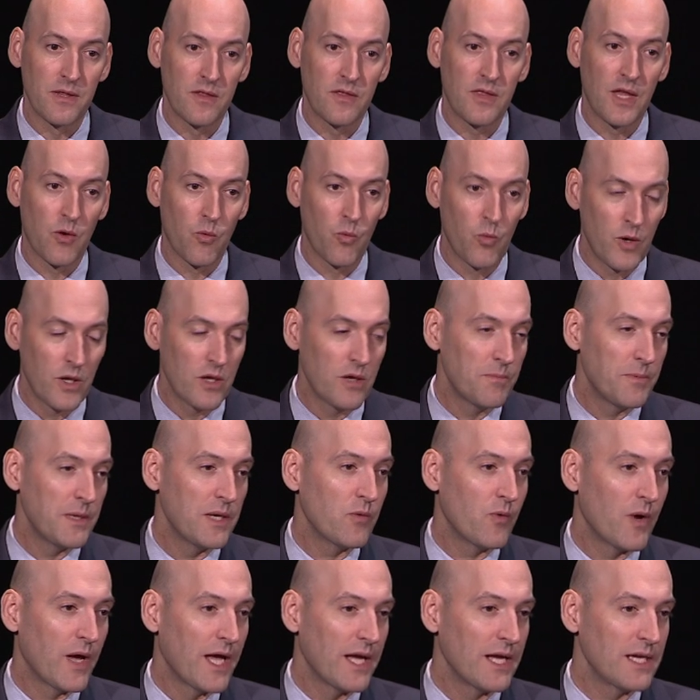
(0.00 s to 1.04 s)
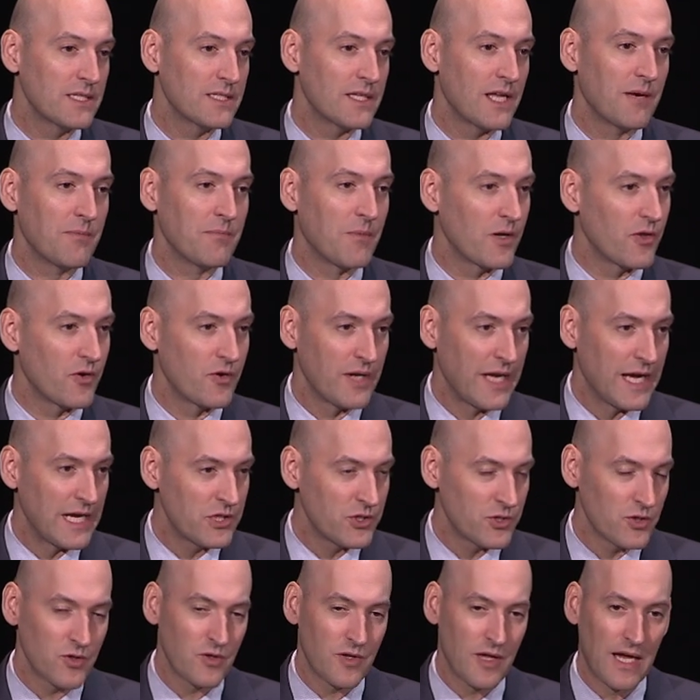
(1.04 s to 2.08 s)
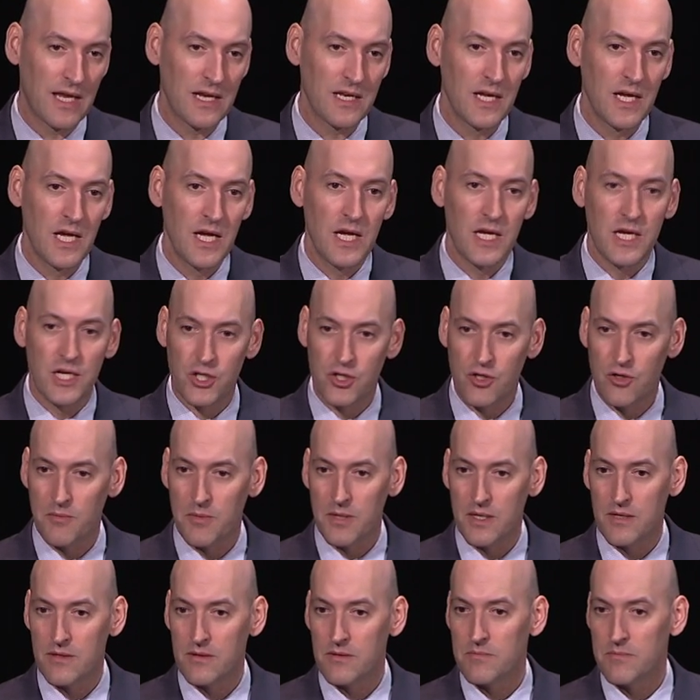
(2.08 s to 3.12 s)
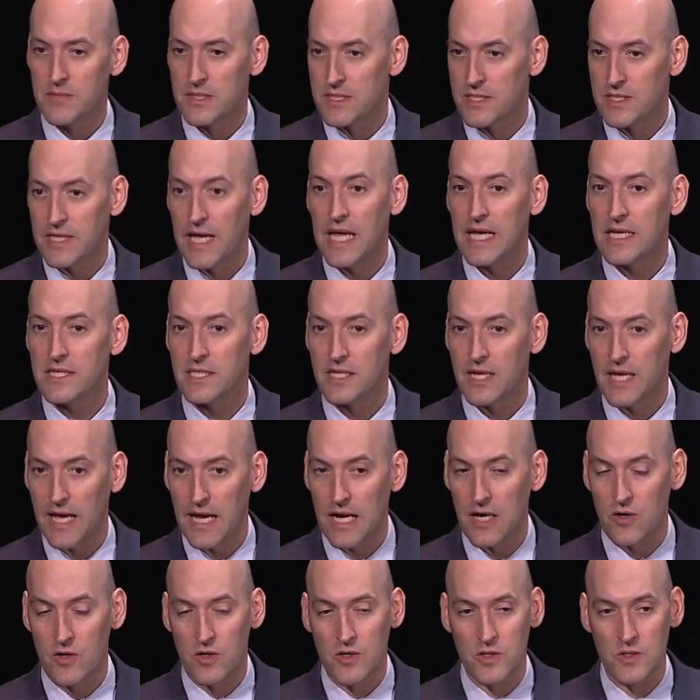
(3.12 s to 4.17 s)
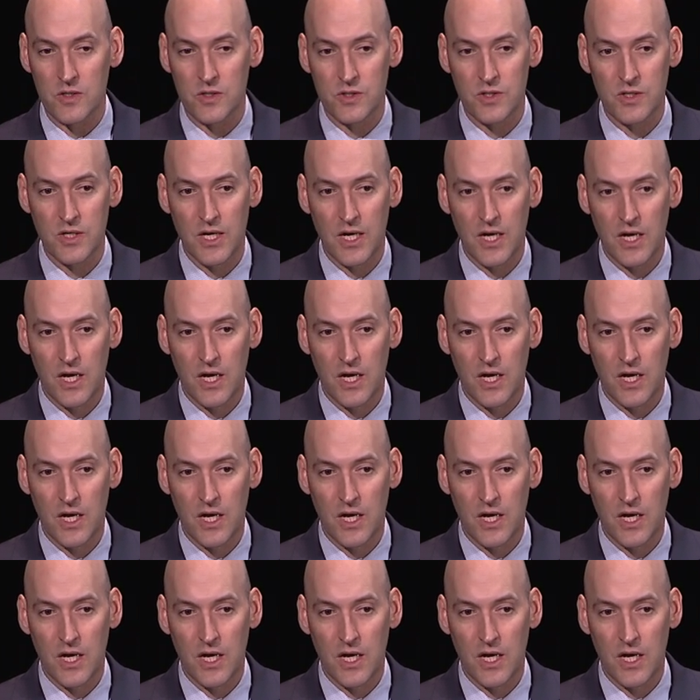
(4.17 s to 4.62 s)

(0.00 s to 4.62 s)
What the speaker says: There will be ways that Mother Nature, that human mistakes and errors